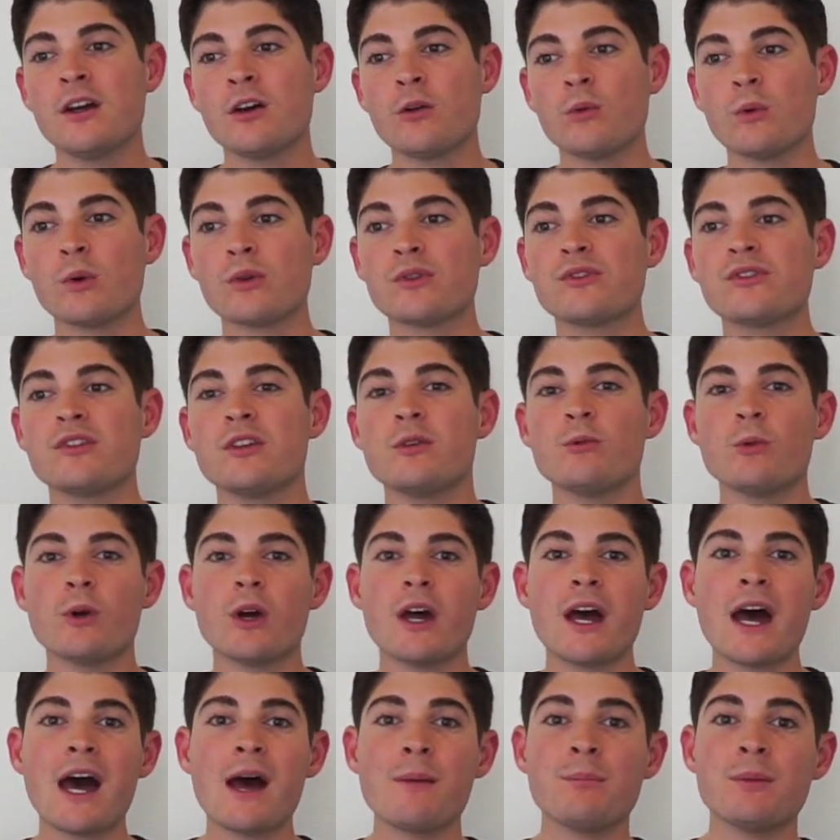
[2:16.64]
We'll see what
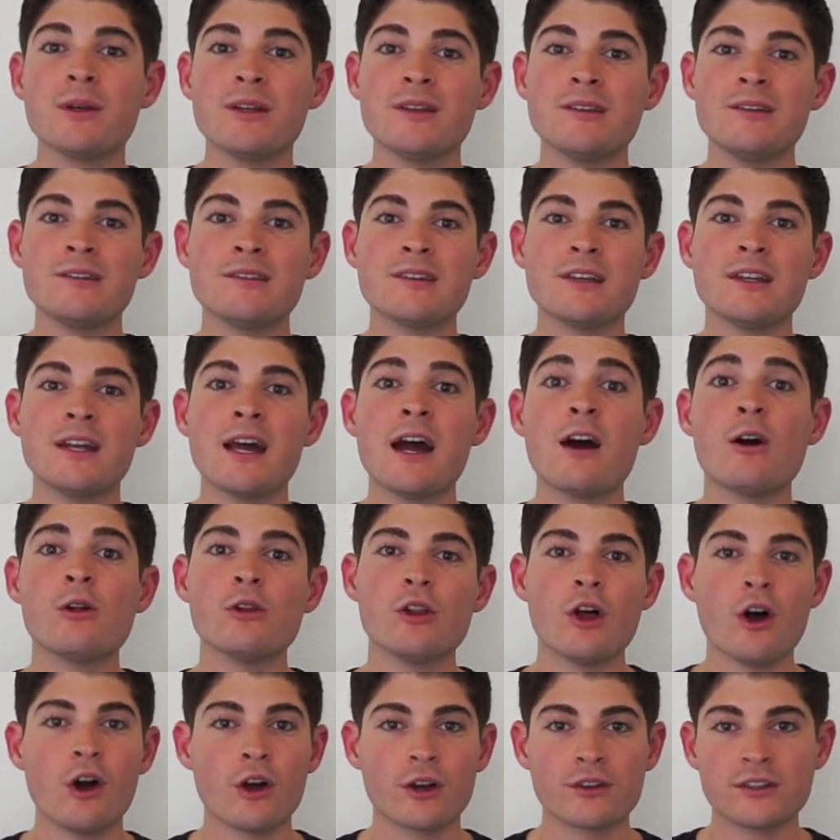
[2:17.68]
happens and how
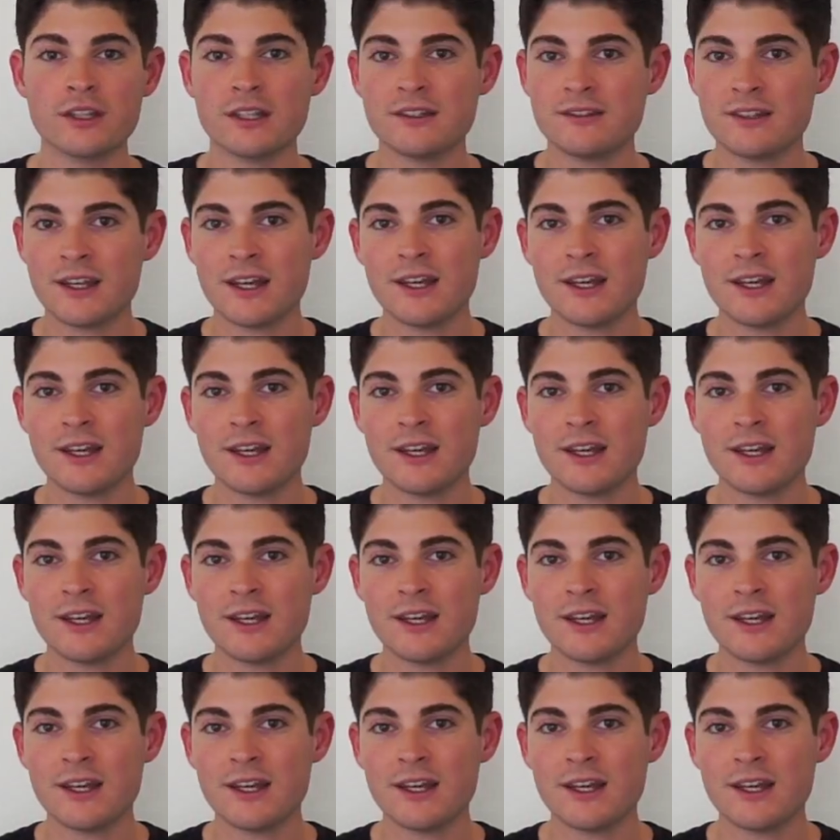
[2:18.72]
long that